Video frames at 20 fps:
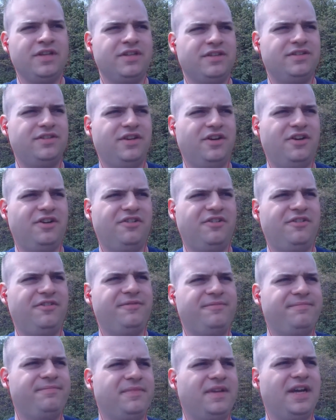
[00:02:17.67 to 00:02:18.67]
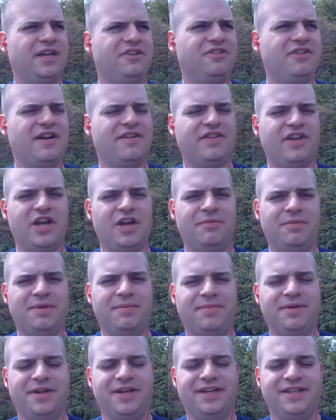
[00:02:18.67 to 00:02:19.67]
So I do have a helmet,
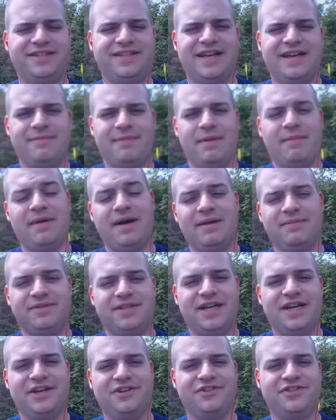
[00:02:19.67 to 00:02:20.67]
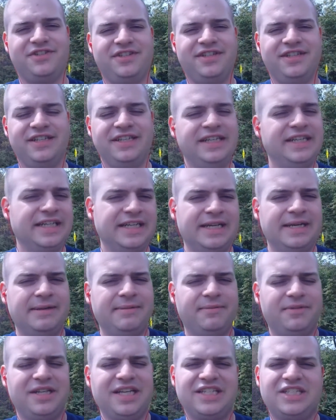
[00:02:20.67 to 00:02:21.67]
but it's at my mom's house.
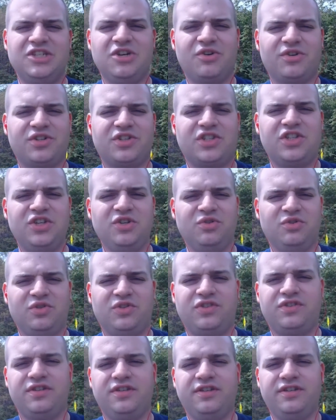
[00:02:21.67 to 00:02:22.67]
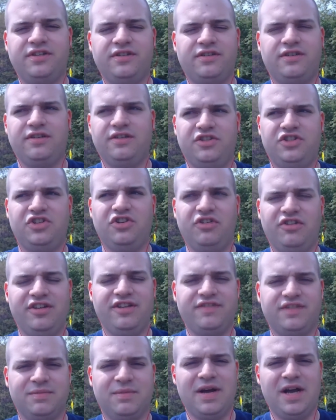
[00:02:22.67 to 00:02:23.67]
But that's no excuse, because she only
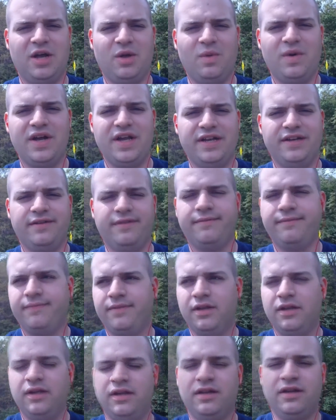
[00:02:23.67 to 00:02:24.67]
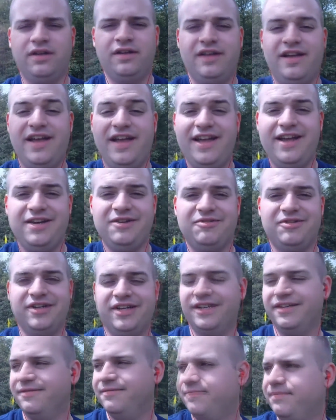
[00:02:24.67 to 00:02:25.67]
lives a mile away.
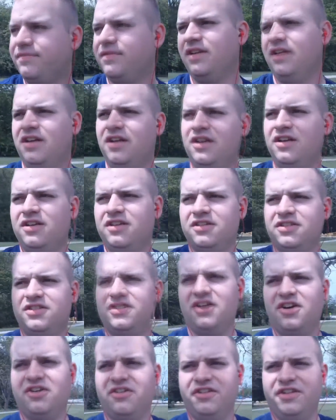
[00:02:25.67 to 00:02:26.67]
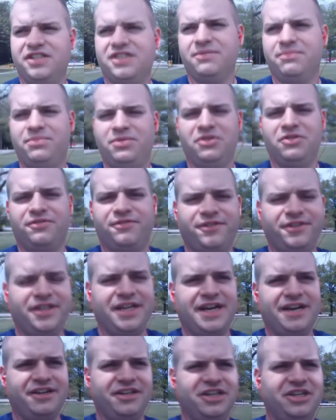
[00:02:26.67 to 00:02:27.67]
Anyway, so it's a beautiful day
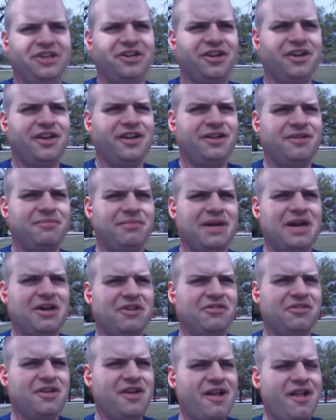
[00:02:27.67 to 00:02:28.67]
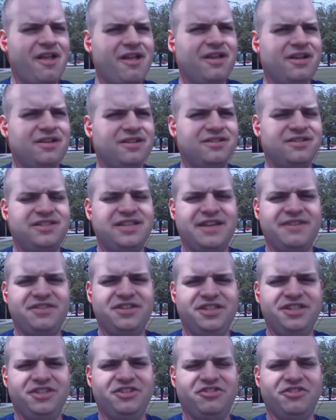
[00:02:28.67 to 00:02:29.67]
out here, about
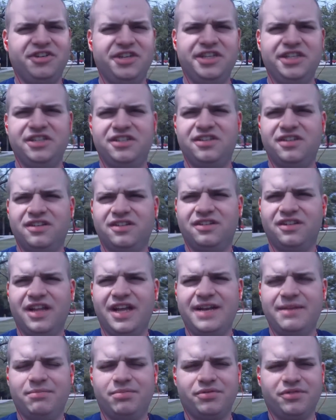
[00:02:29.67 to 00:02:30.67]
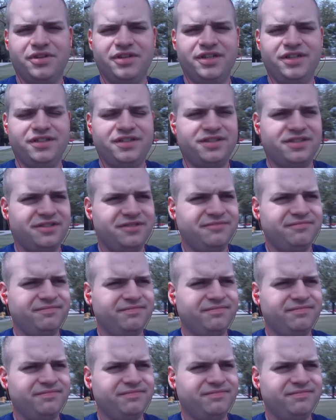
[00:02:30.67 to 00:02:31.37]
70 degrees, light breeze,